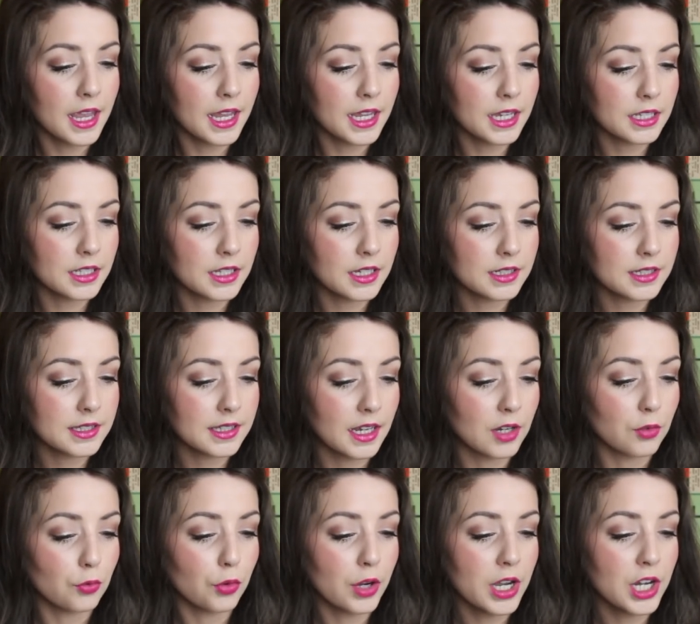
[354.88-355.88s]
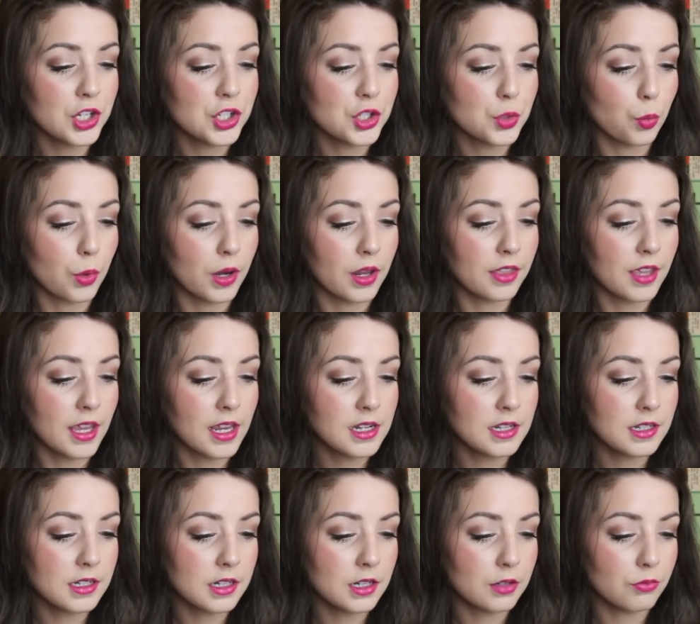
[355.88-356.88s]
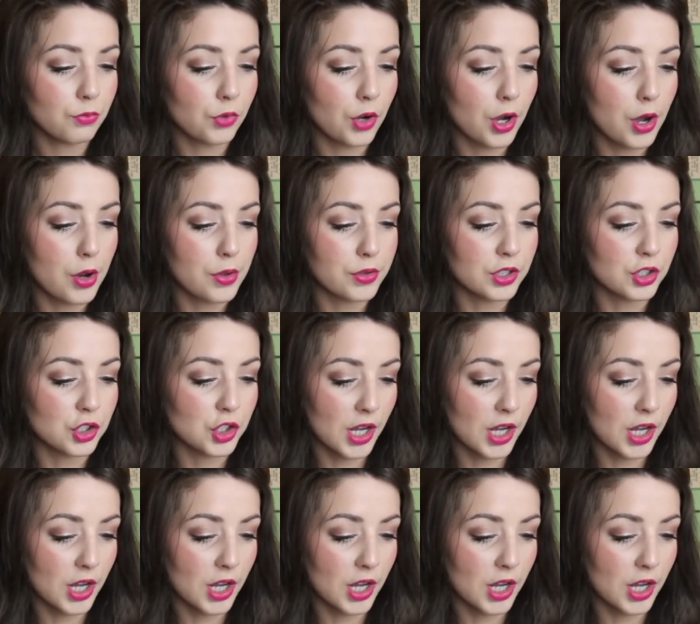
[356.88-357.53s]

It's enriched with Indian rose,